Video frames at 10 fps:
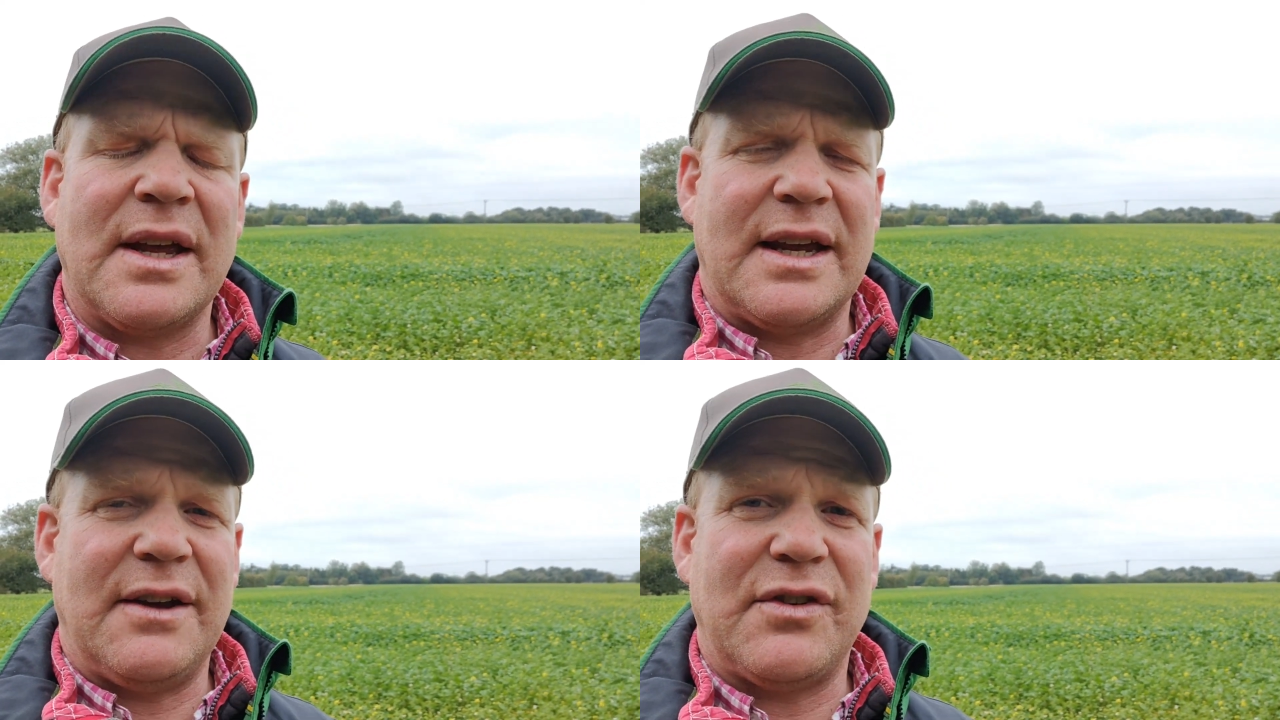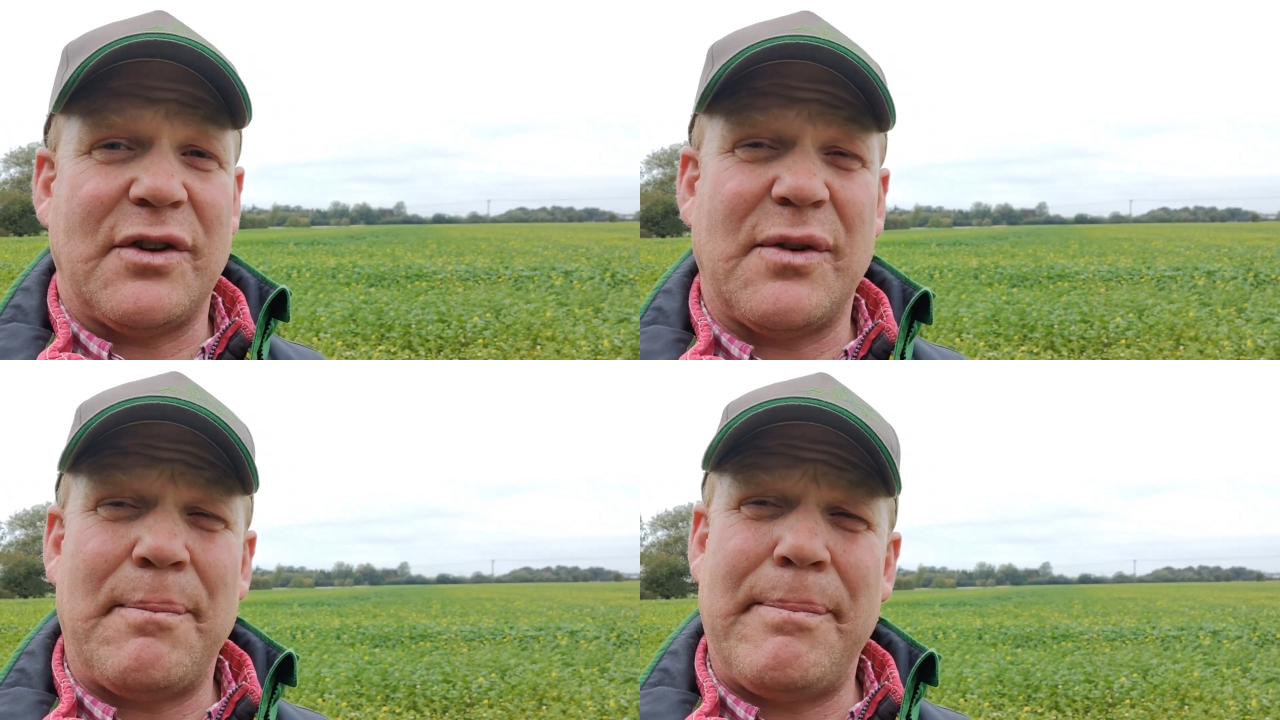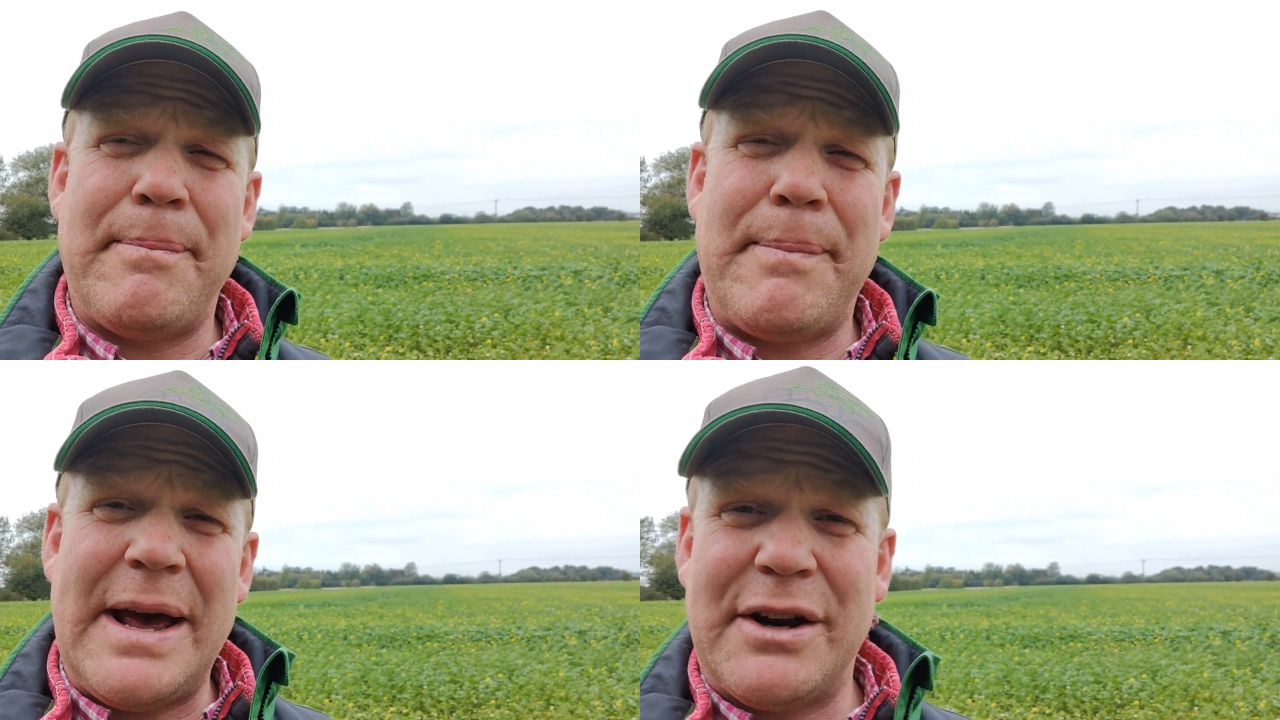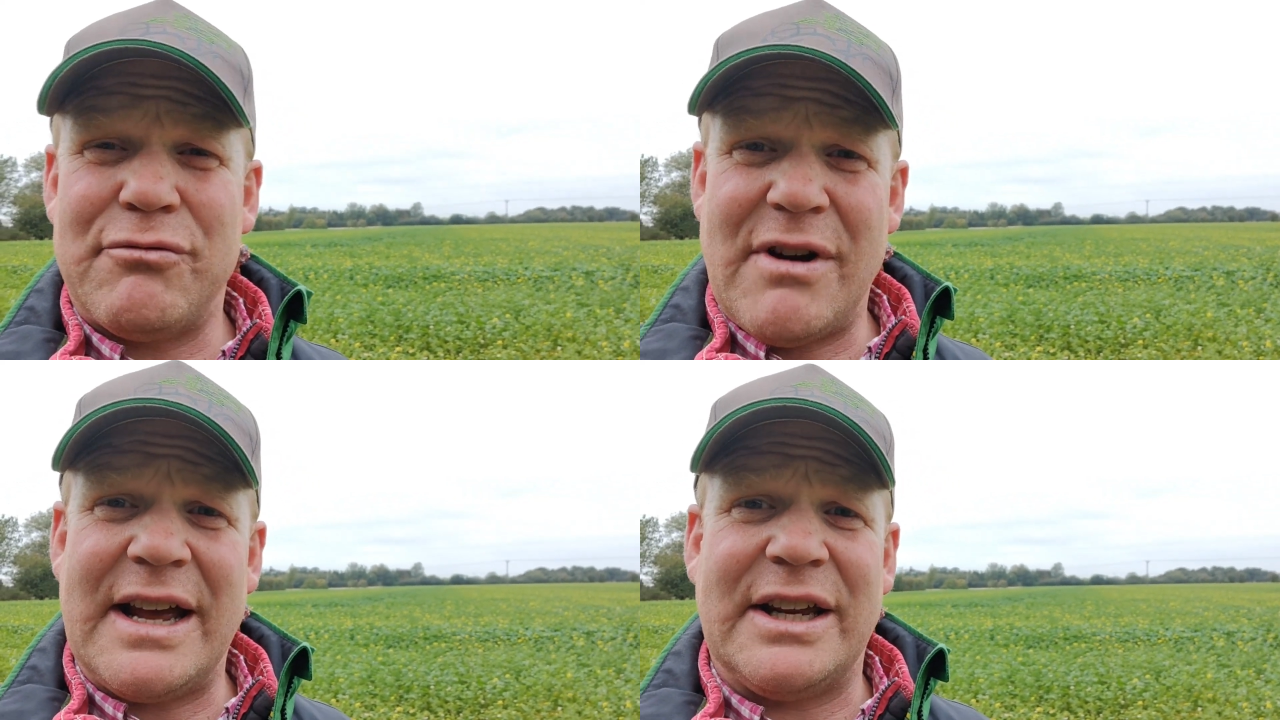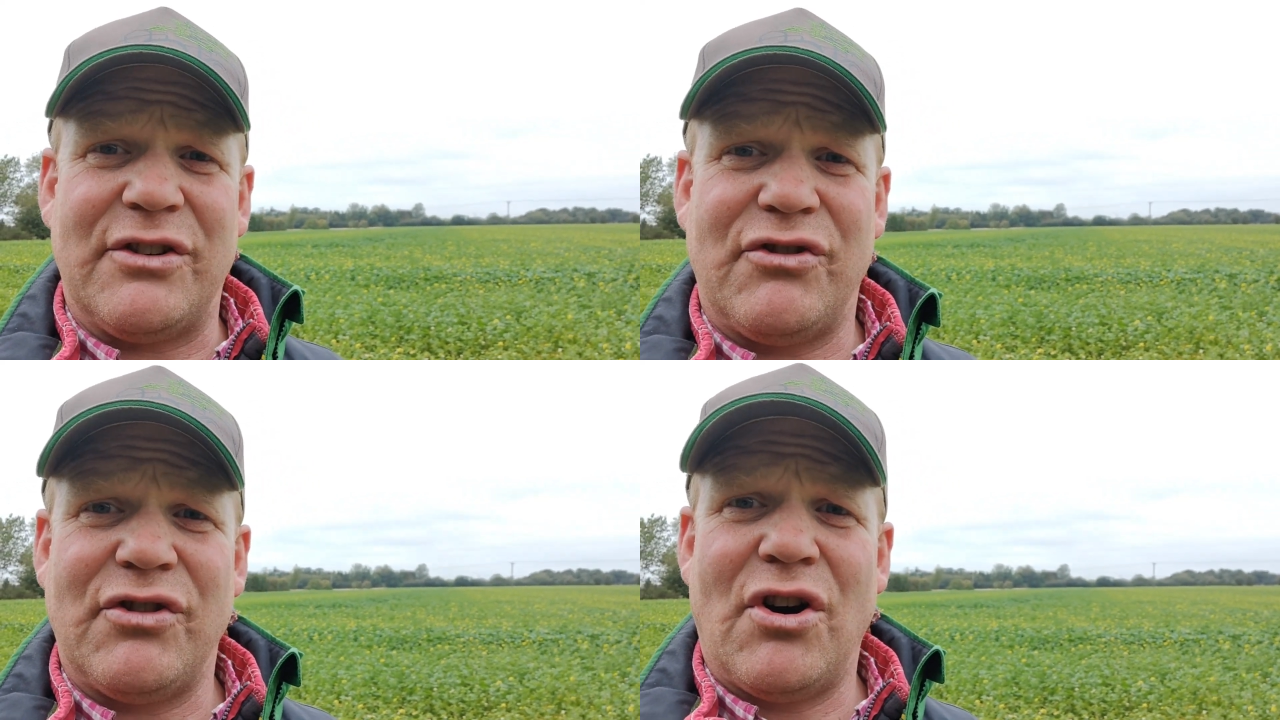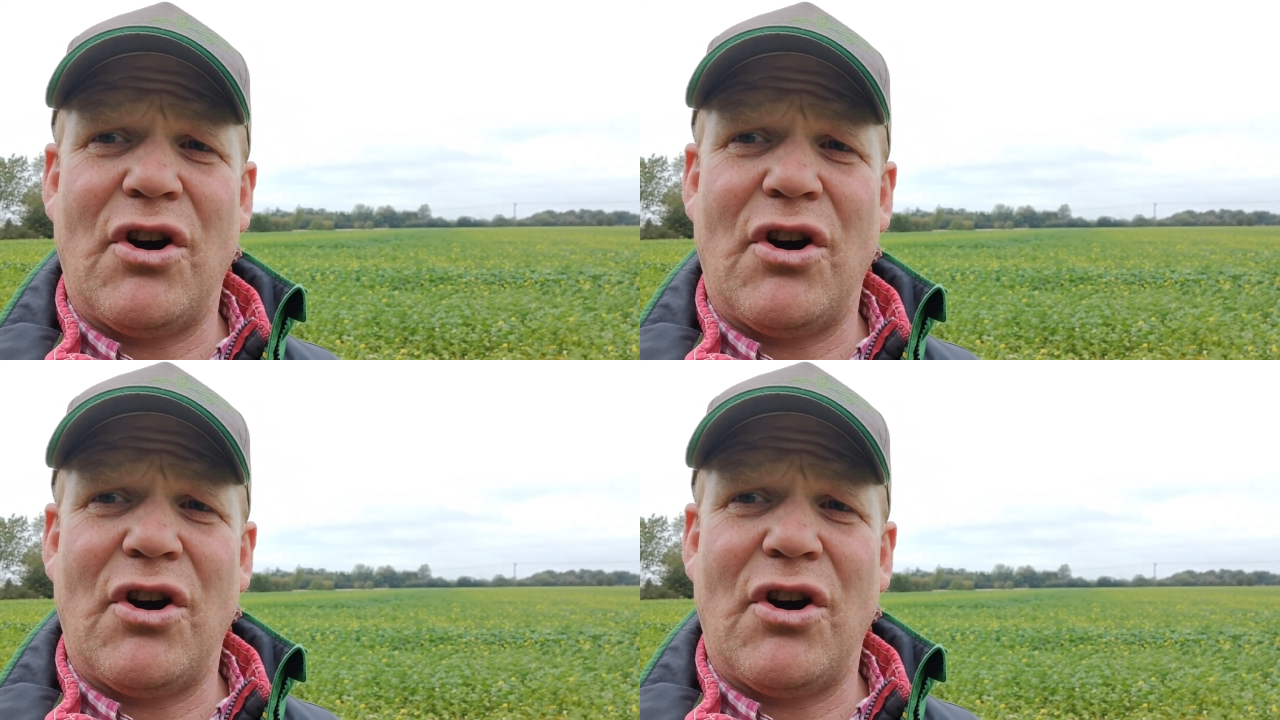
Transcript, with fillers: It gives us a better range